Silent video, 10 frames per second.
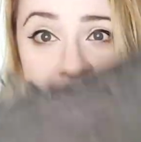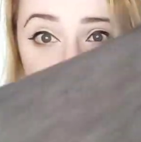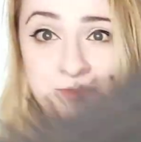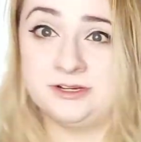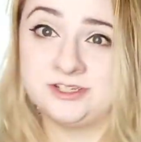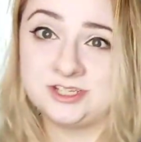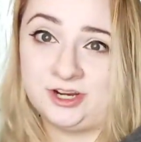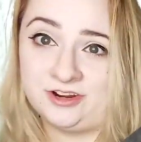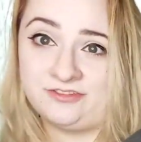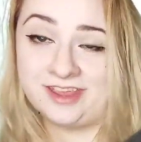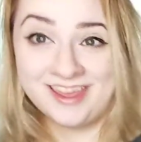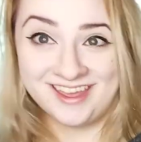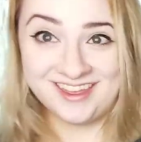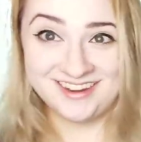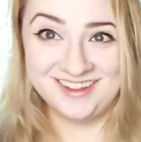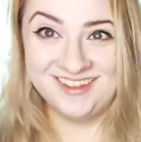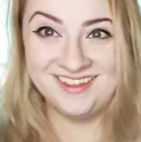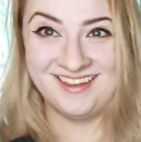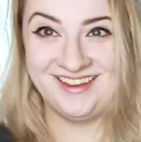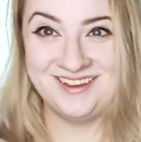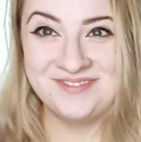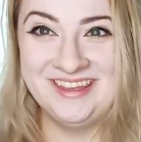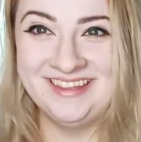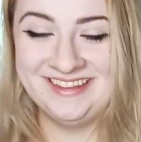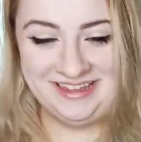cashmere scarf again. Um,